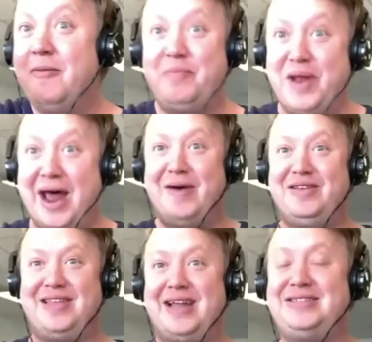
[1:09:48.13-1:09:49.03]
But
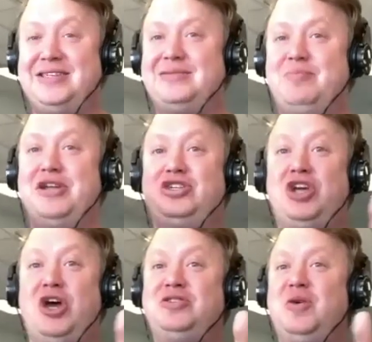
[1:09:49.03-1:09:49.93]
but it
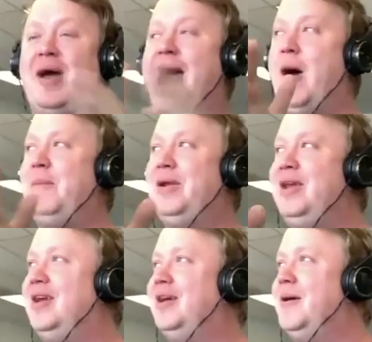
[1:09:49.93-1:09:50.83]
shows you how
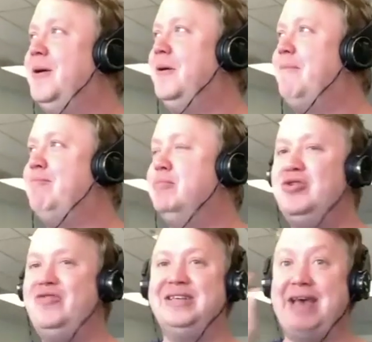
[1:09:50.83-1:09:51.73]
many
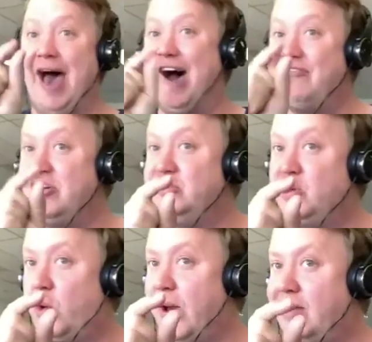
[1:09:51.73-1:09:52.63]
movies have those
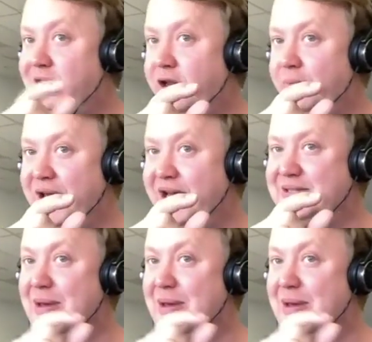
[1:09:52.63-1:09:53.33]
quick little bits.